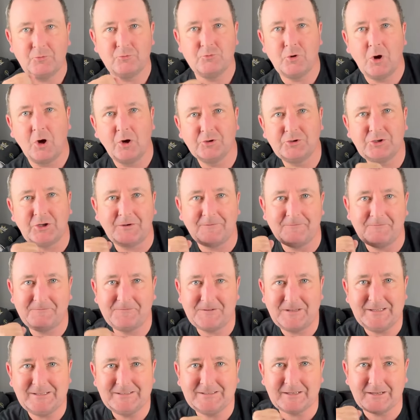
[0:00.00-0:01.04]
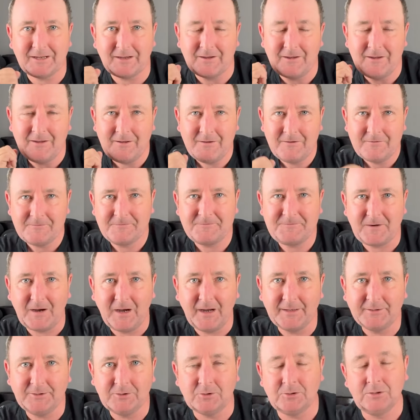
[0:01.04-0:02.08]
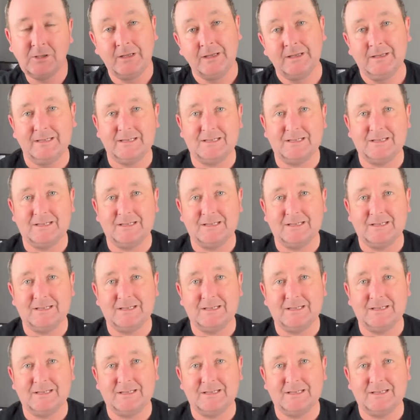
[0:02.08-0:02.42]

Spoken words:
Rod Feeder Final.